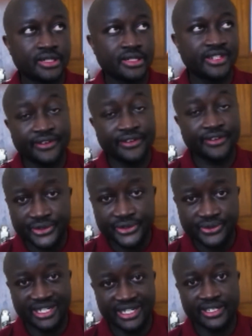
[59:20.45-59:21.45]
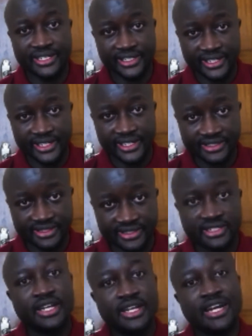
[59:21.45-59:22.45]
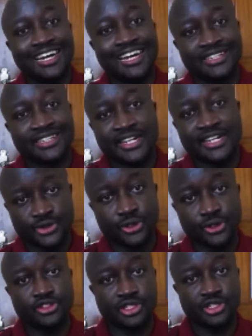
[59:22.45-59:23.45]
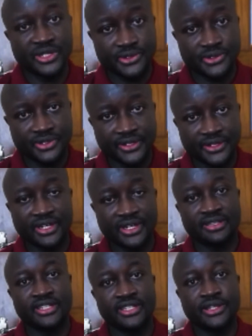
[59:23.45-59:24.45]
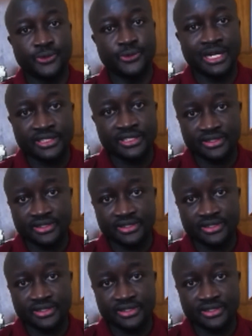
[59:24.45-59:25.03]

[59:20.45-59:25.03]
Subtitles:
revenues are increased, and that also speaks to the fact that they want